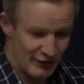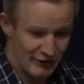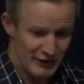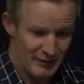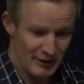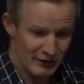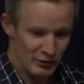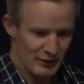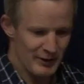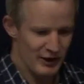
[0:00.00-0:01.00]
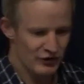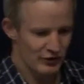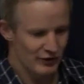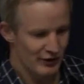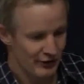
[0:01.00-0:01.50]
let's come back to our
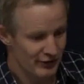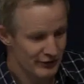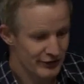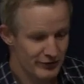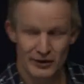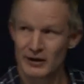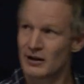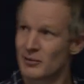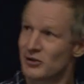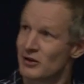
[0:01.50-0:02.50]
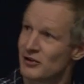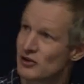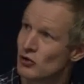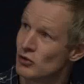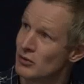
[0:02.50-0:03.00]
patient who had these three
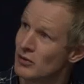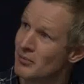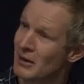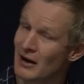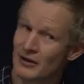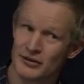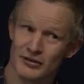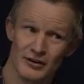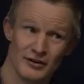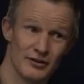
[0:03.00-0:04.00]
hematological markers